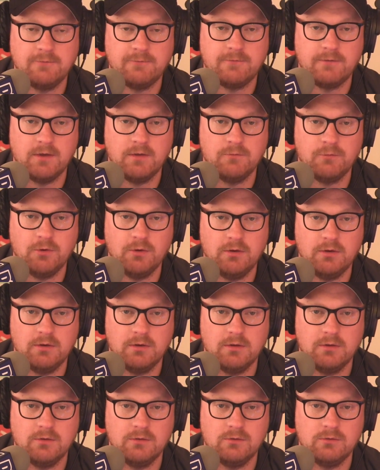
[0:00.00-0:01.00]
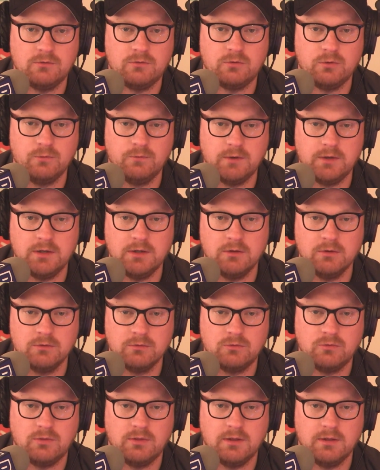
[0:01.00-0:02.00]
favorite
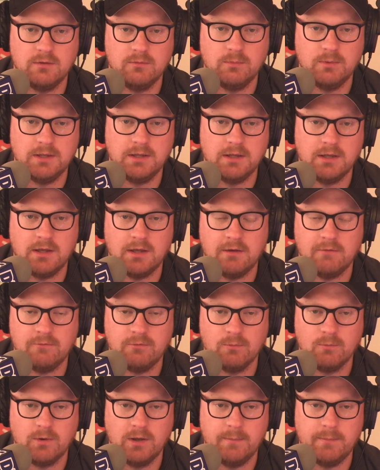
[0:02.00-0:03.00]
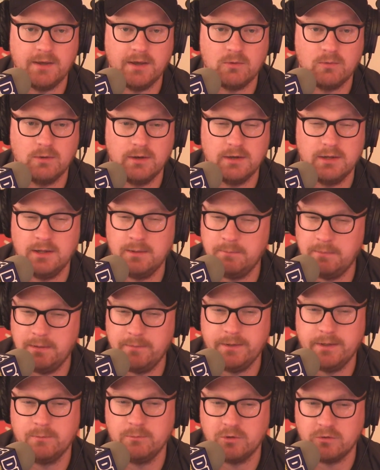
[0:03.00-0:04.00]
souvenirs that we have from way back when, and
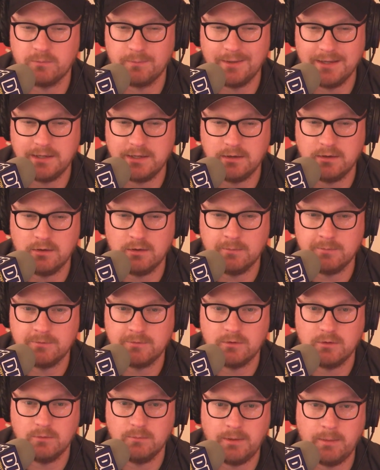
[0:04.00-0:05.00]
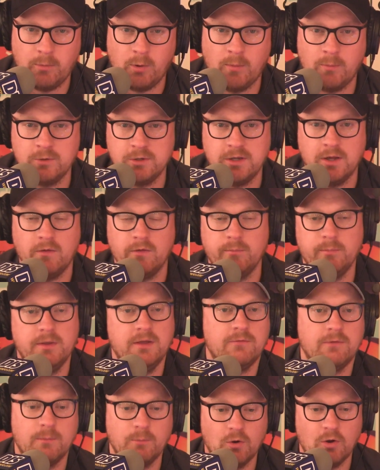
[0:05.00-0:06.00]
maybe I'm just making it up, so my mom will yell at me
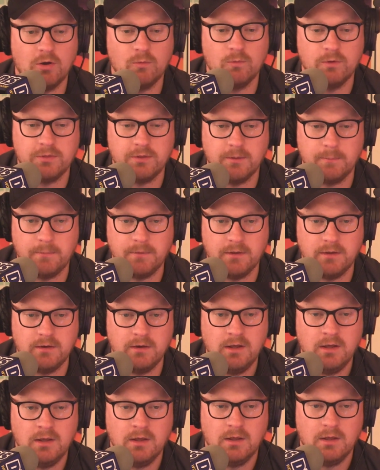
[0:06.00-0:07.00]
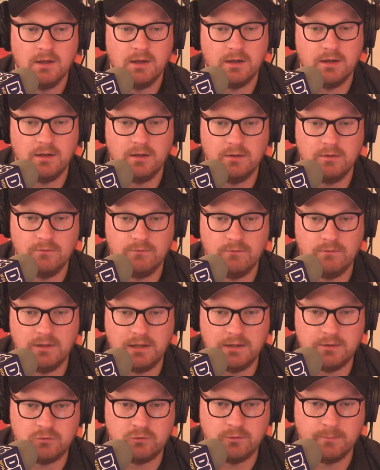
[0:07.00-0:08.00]
if I'm wrong with it, but uh
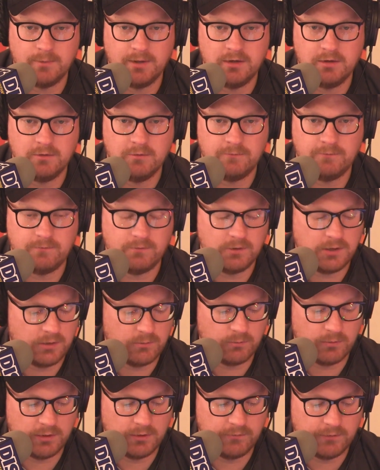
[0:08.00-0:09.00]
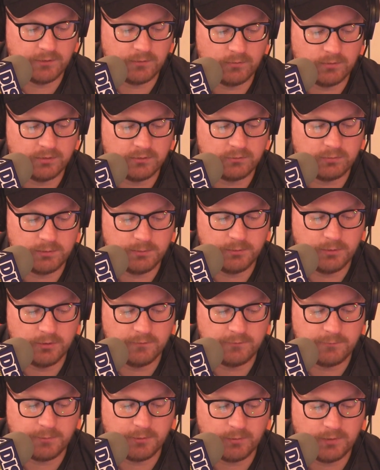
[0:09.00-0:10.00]
she might have got rid of it once we
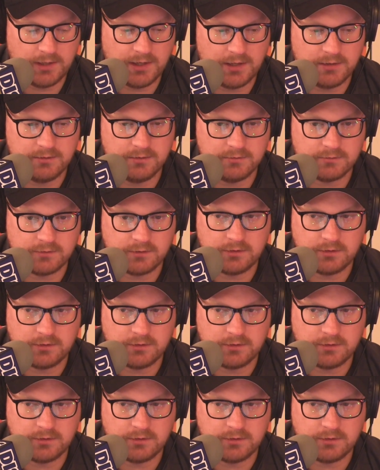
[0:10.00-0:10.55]
moved, but we had this